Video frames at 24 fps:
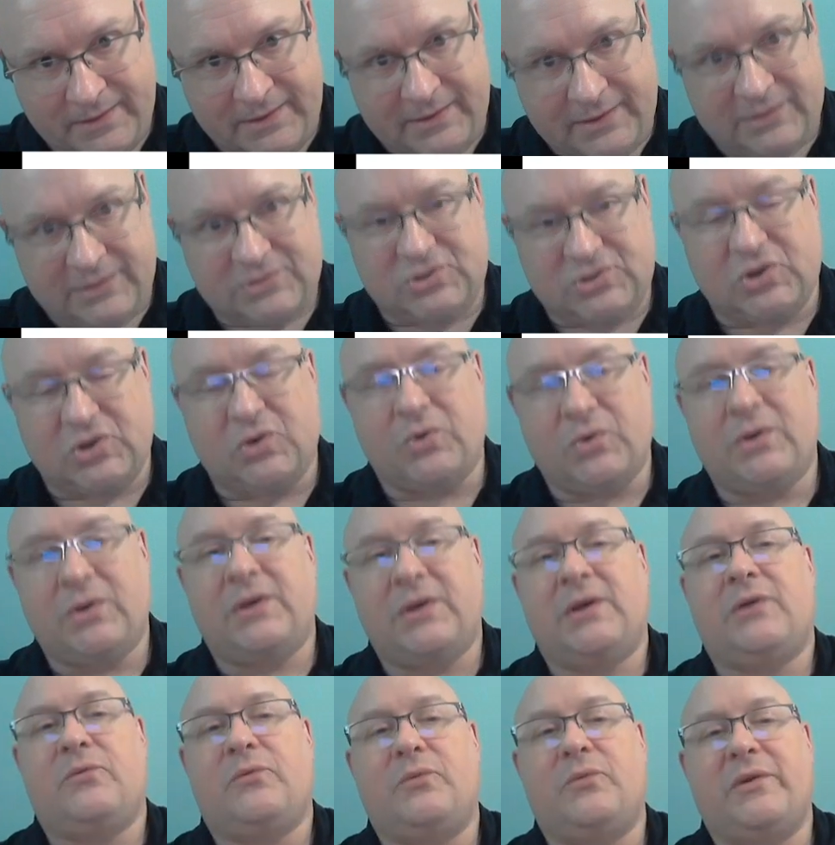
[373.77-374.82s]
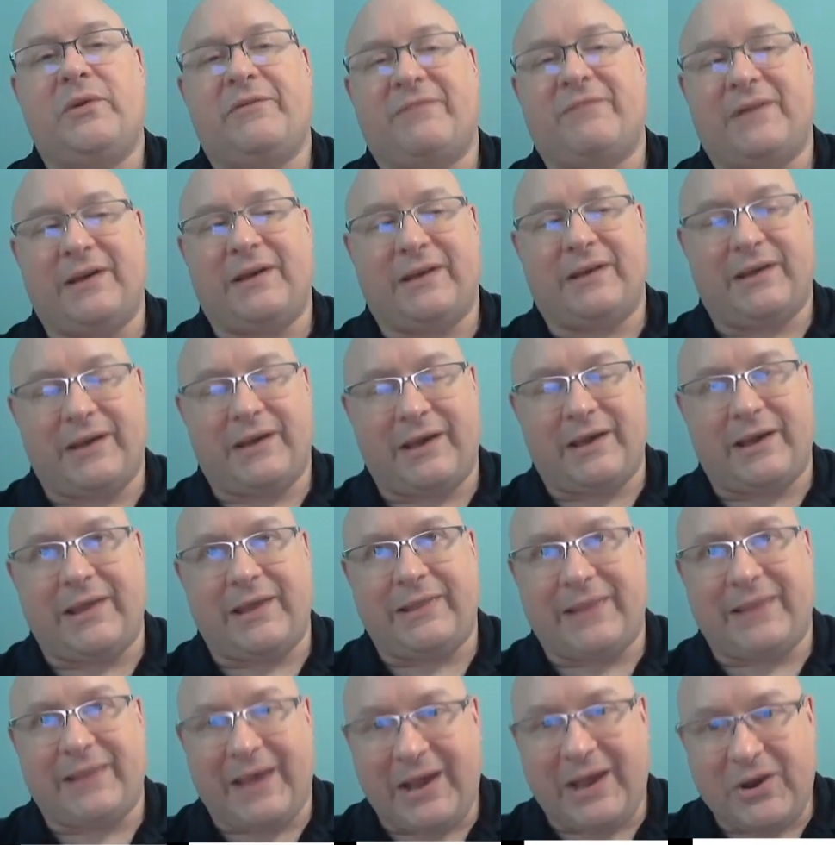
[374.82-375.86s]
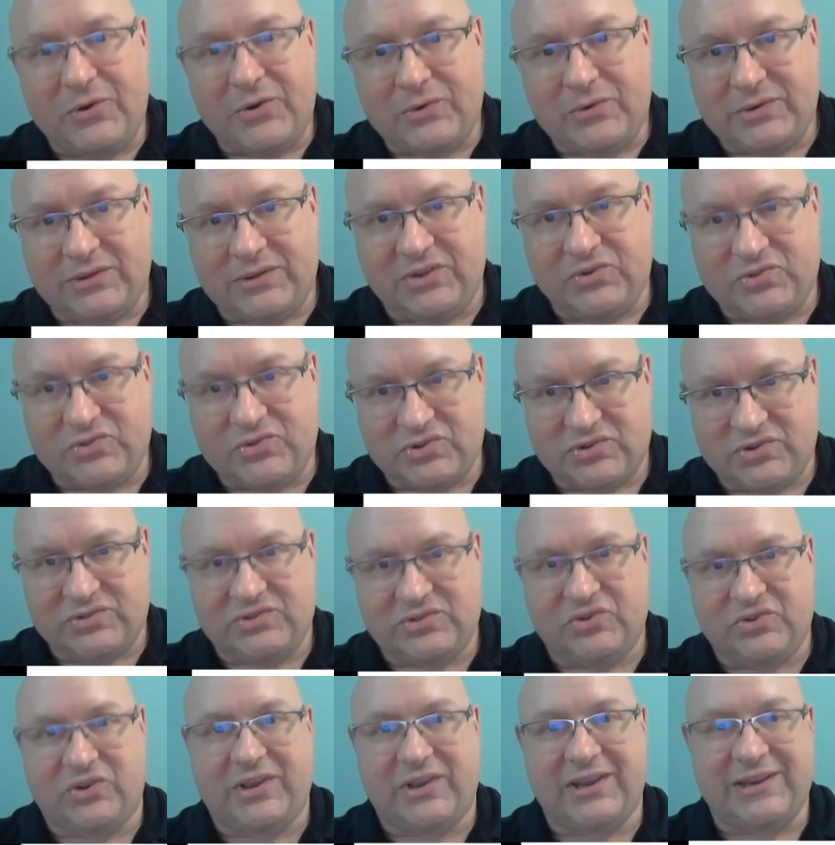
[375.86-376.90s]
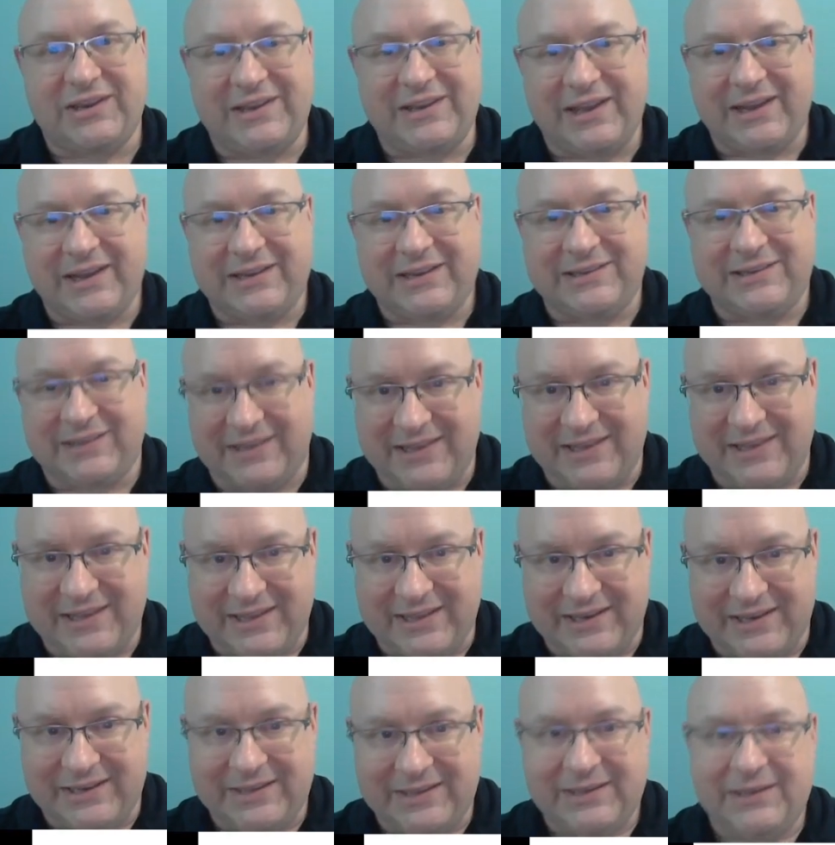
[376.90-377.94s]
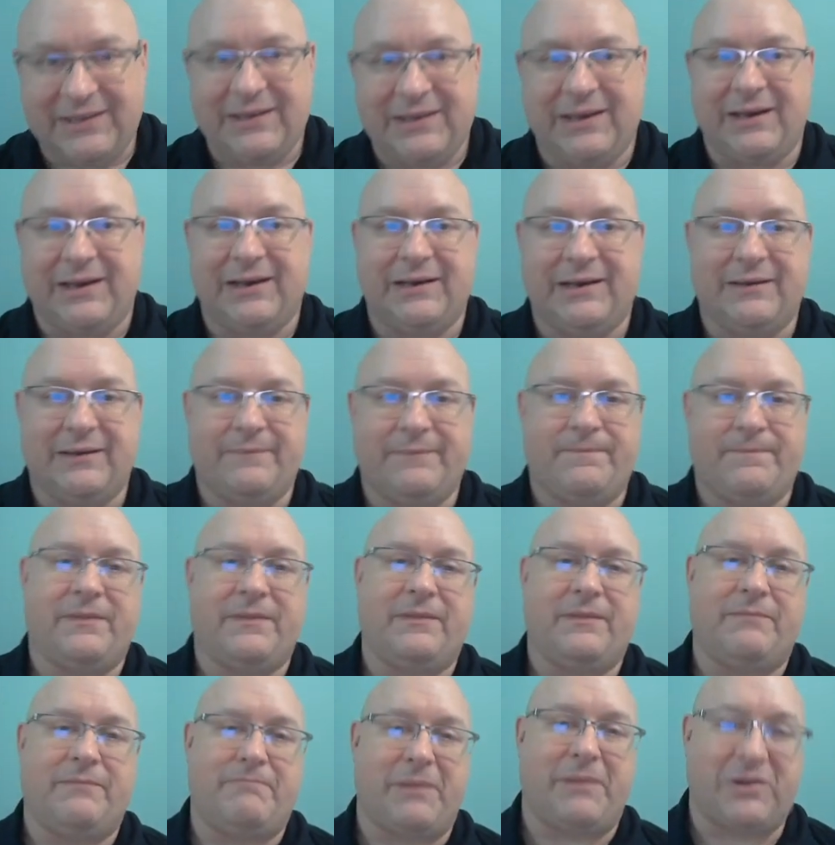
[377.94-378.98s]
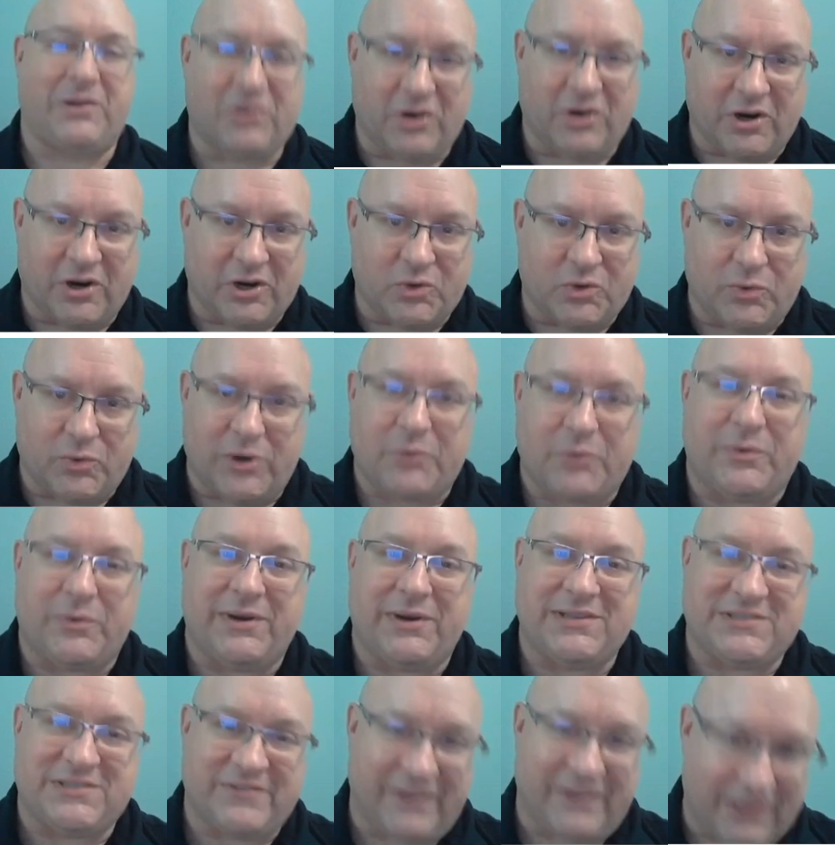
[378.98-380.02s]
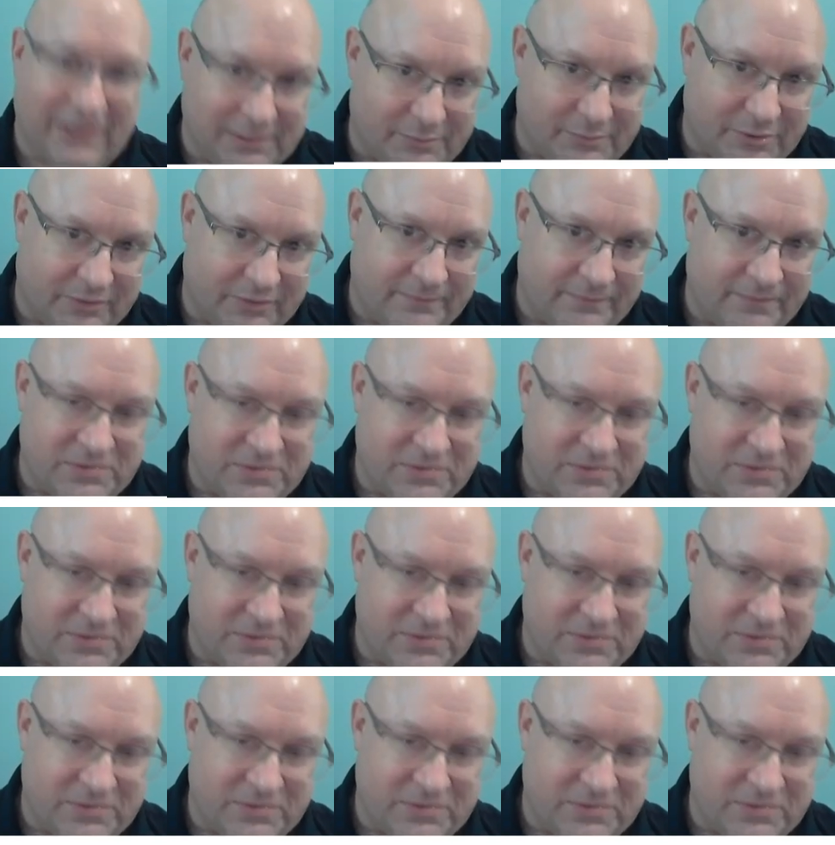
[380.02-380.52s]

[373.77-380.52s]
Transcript: So we've allowed users to connect in better hardware when it's available.